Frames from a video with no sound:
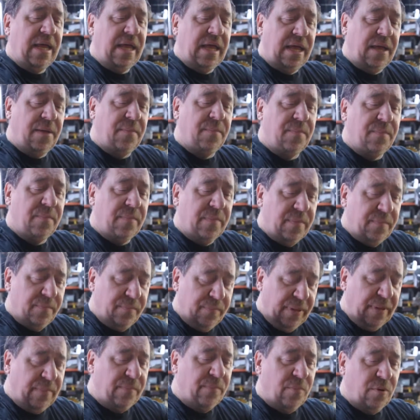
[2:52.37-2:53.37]
him
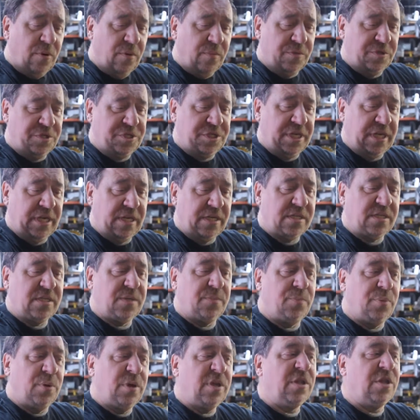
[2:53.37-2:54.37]
pinball machines to
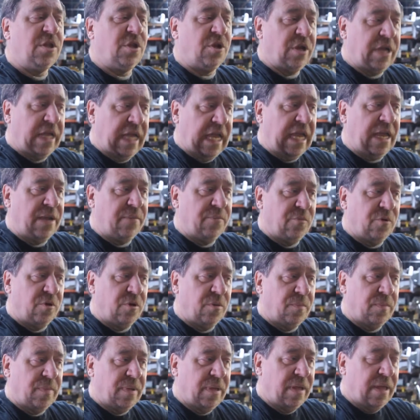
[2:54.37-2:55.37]
put in their game room.